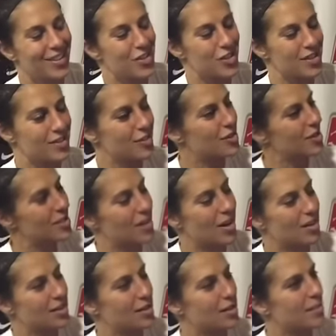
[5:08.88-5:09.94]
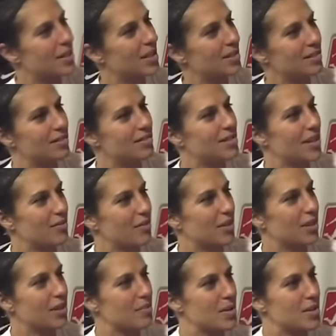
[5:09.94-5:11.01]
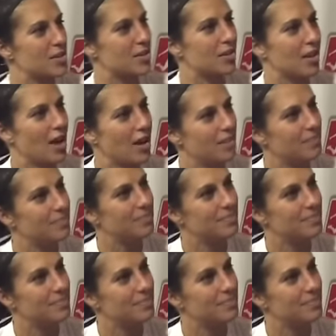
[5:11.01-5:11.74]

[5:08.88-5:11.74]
She's awesome and definitely going to miss her a lot.